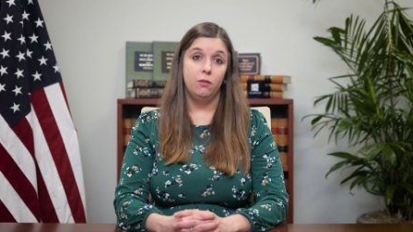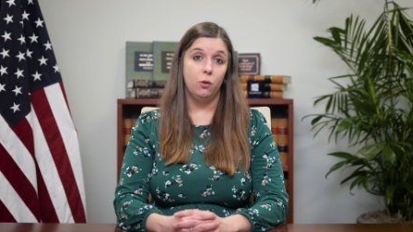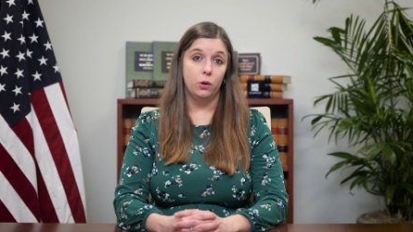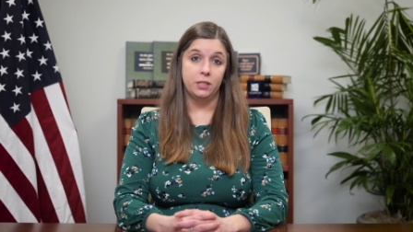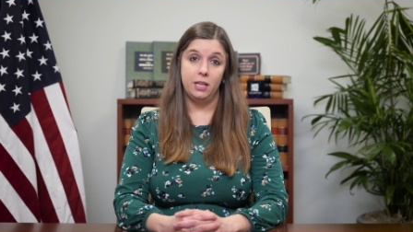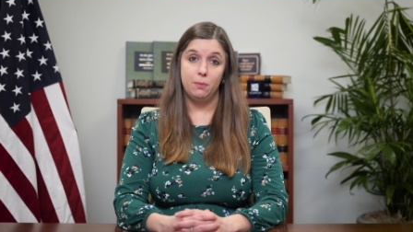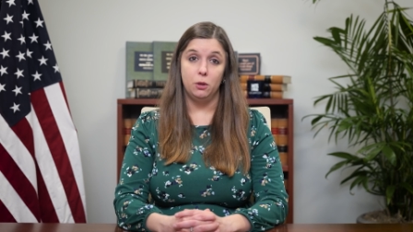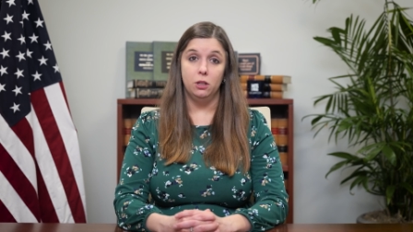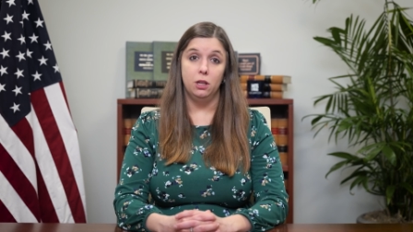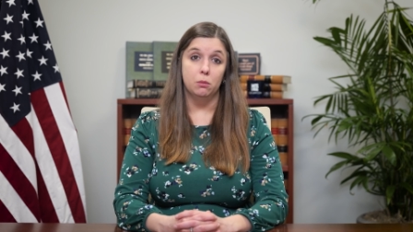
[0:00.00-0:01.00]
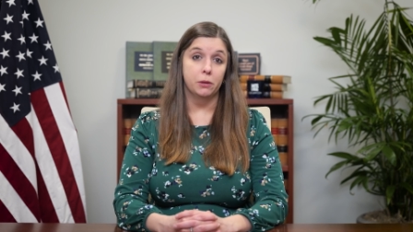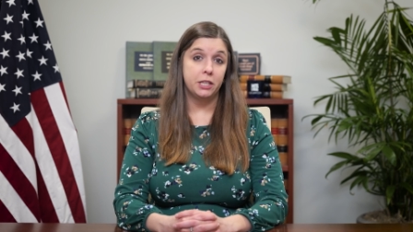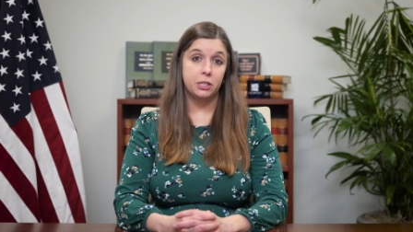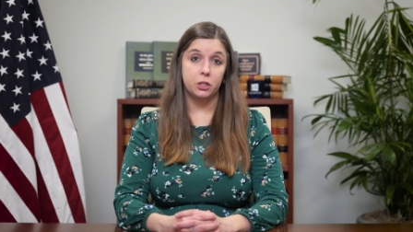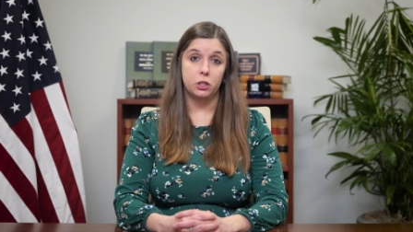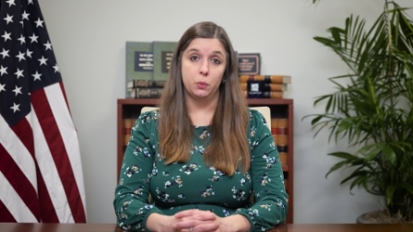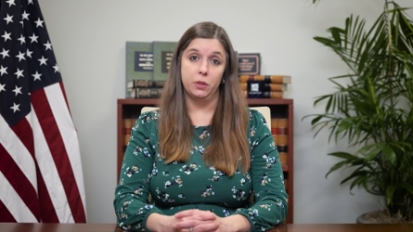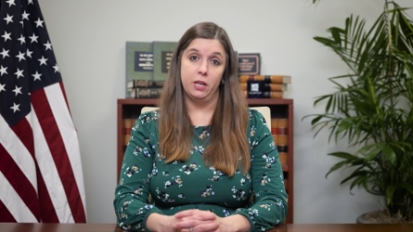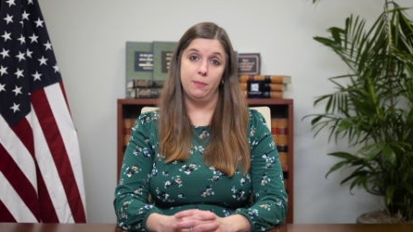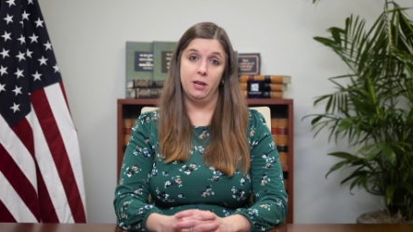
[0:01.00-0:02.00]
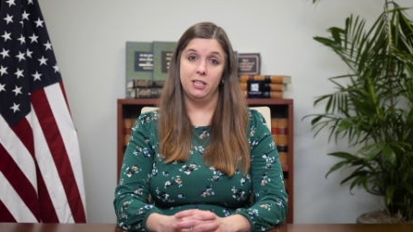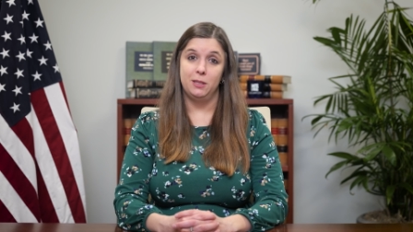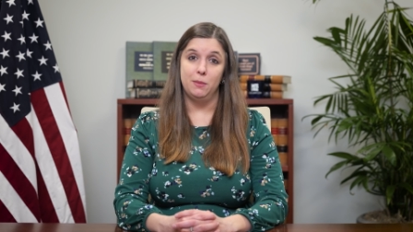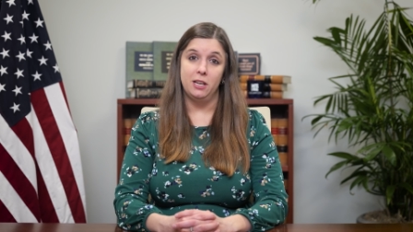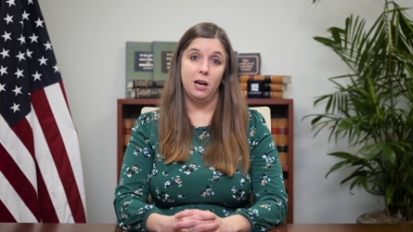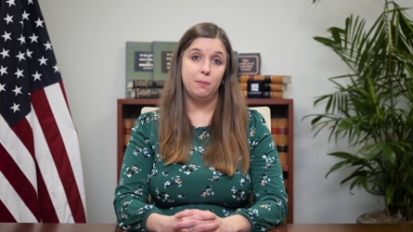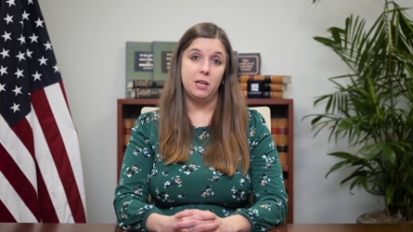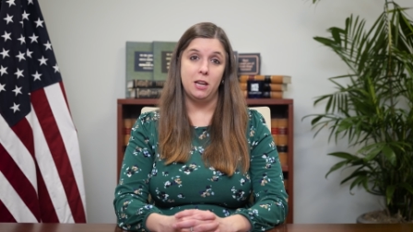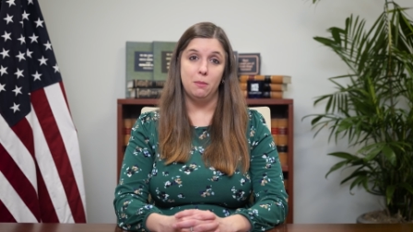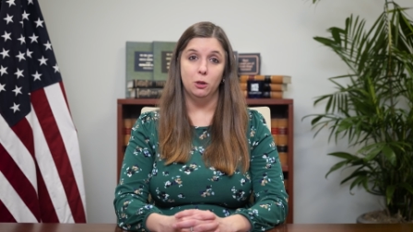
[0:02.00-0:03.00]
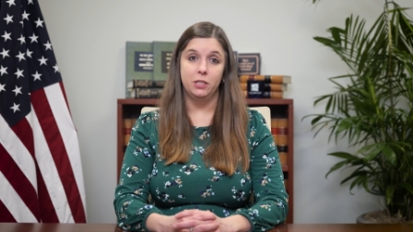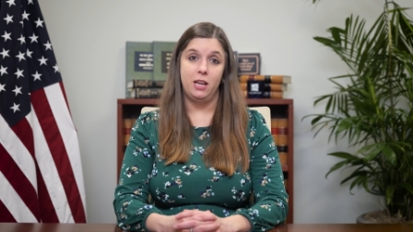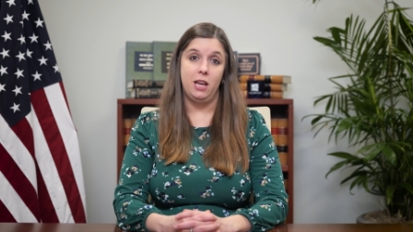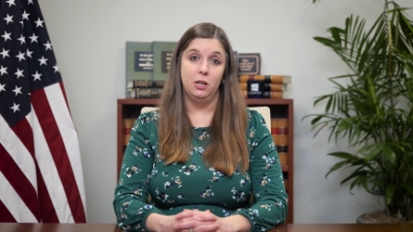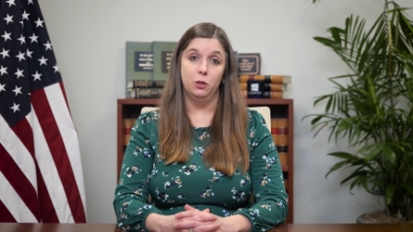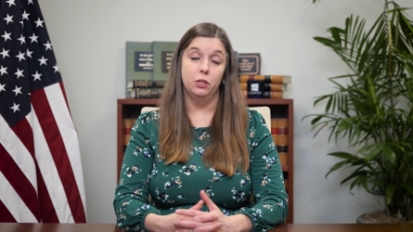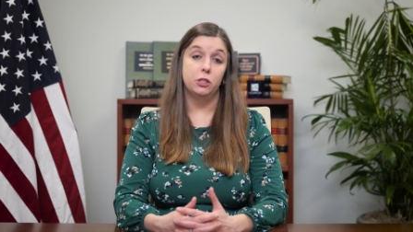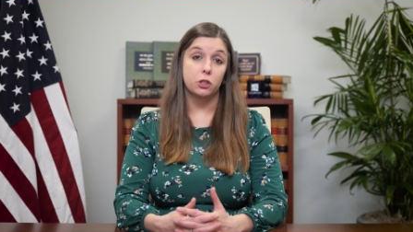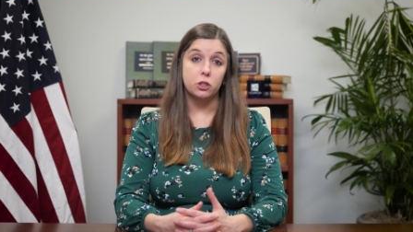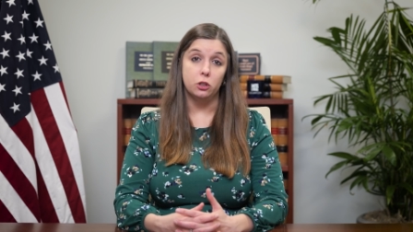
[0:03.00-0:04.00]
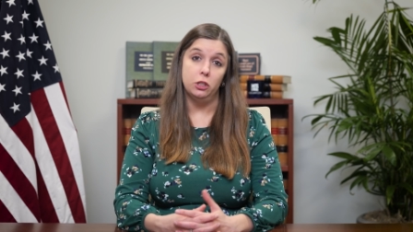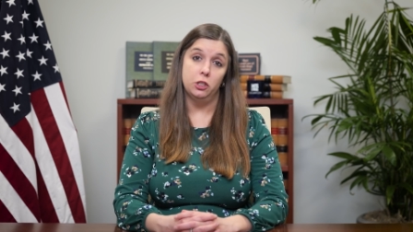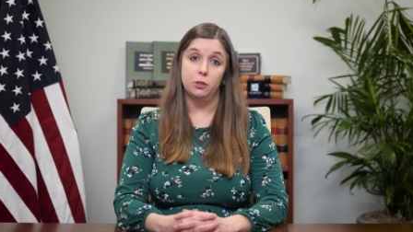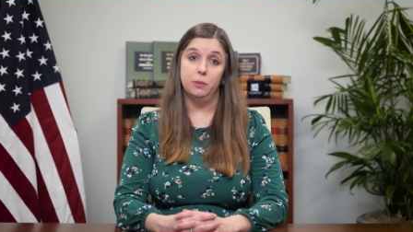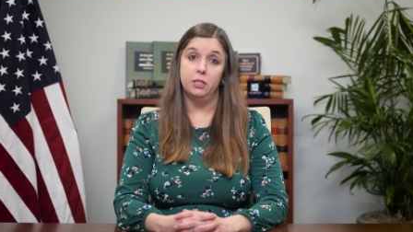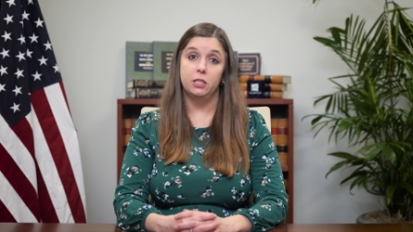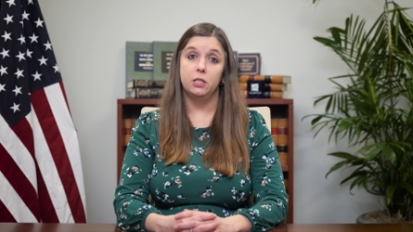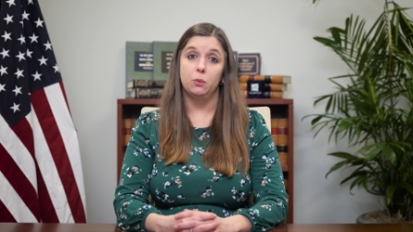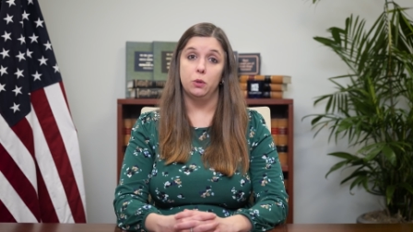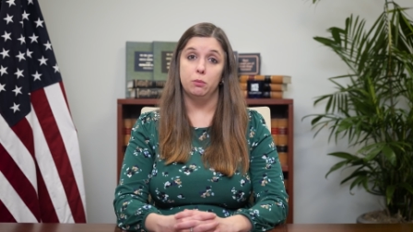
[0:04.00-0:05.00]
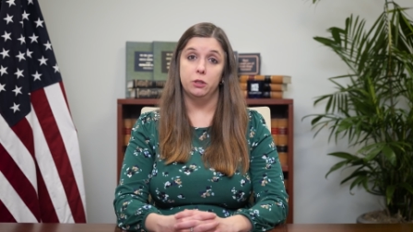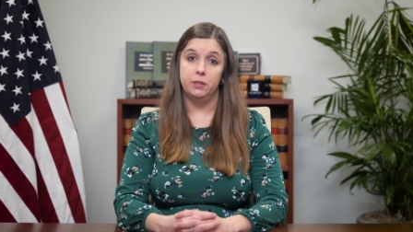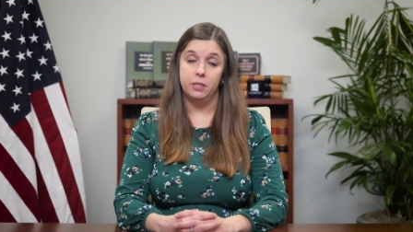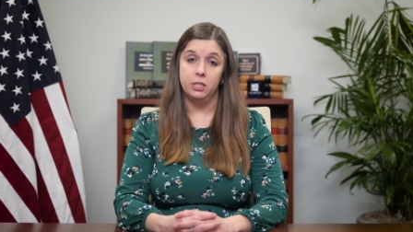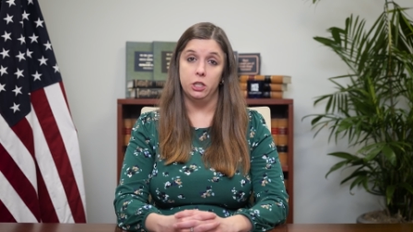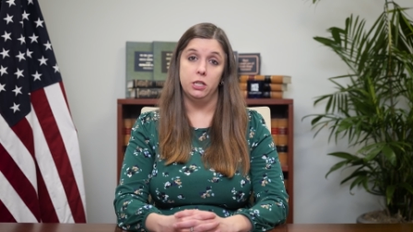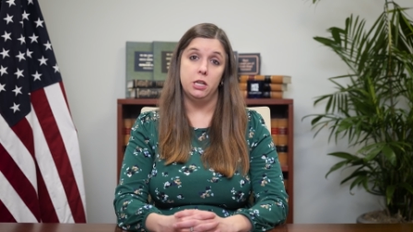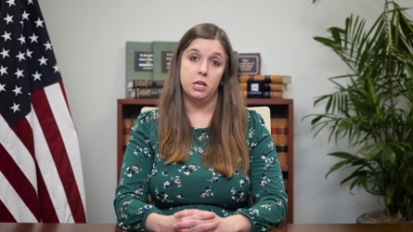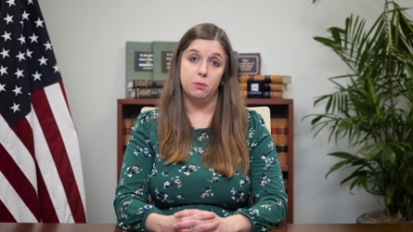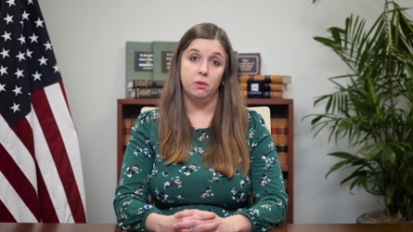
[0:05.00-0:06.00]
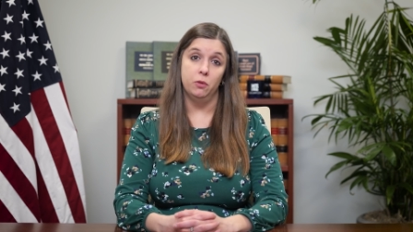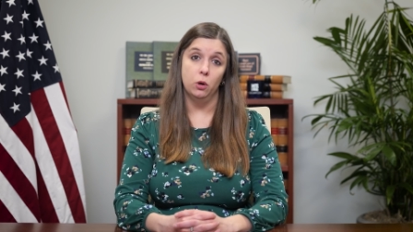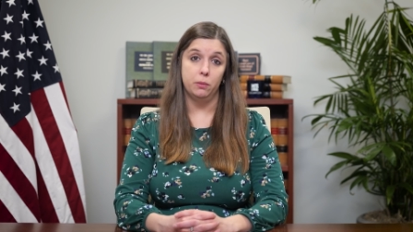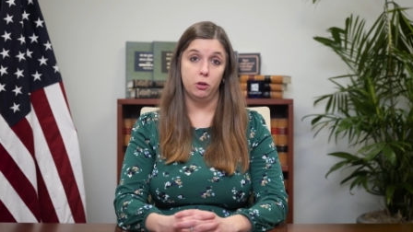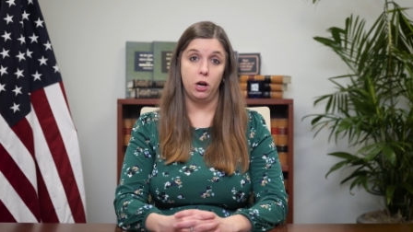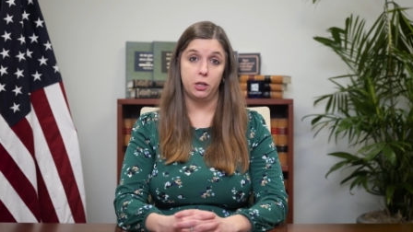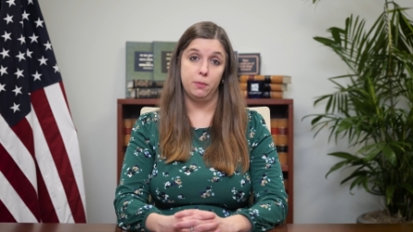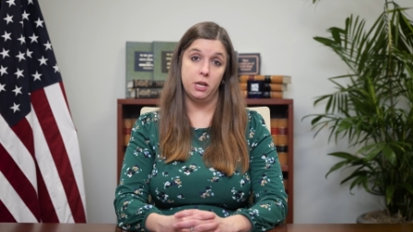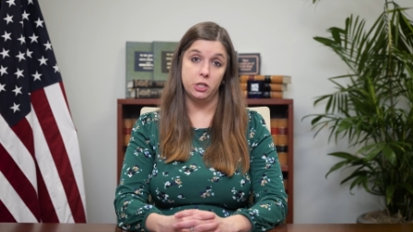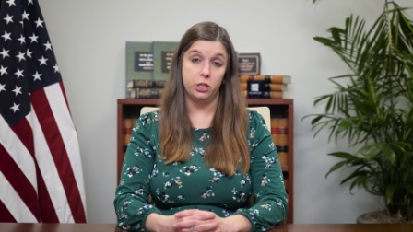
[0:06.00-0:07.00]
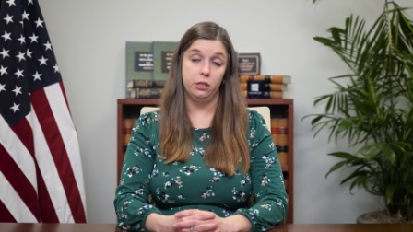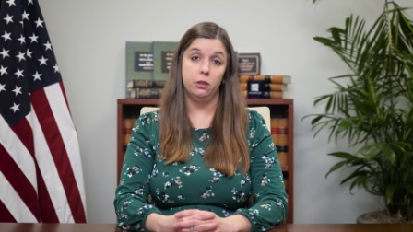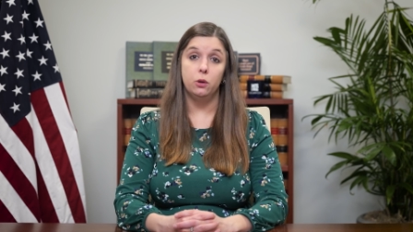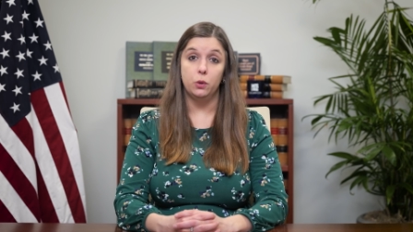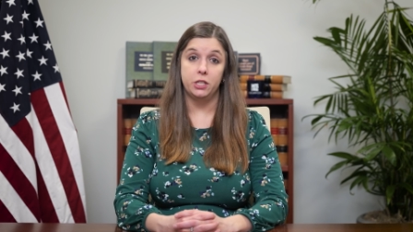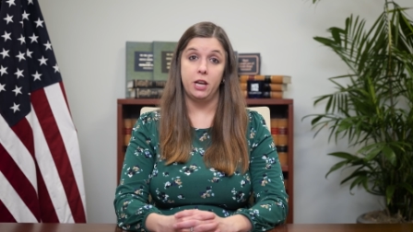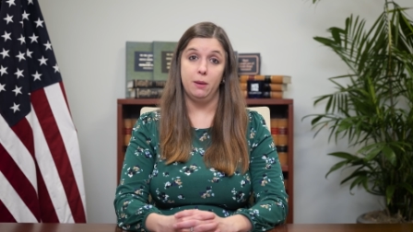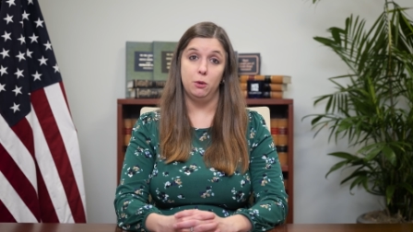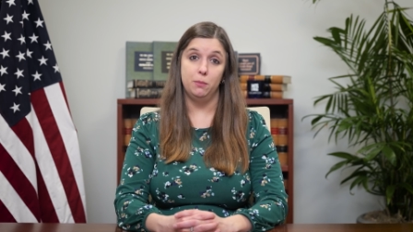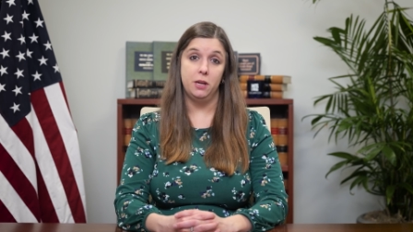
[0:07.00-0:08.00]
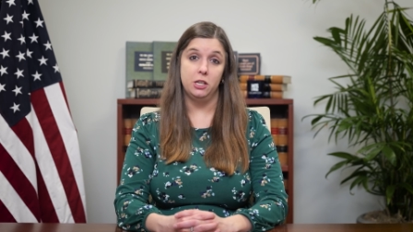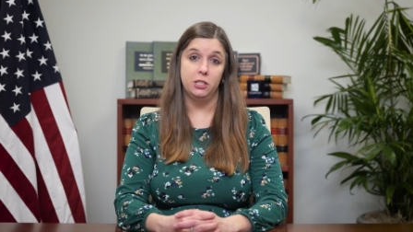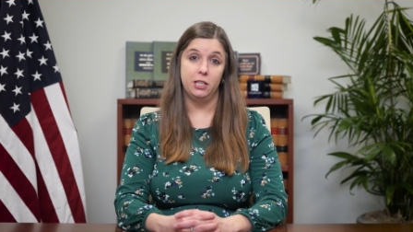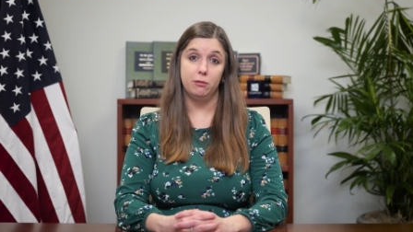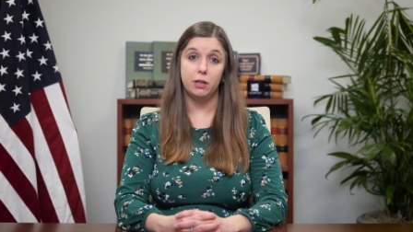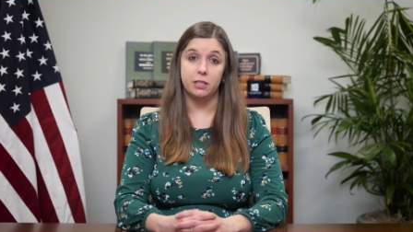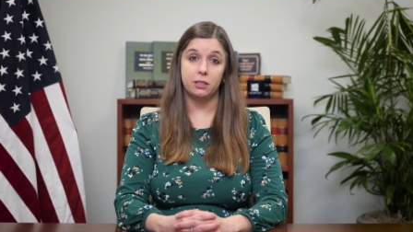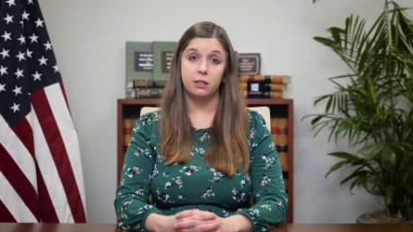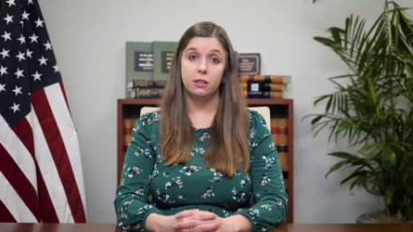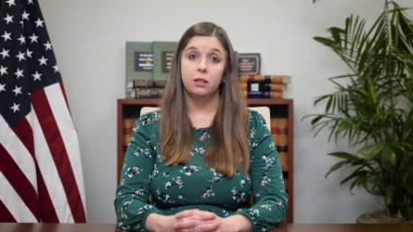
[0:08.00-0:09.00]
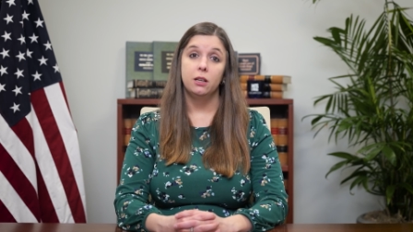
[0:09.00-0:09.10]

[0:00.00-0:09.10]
For example, a brain surgeon with MS may not be able to handle the surgical instruments with precision needed to perform their occupation, which can put patients at risk.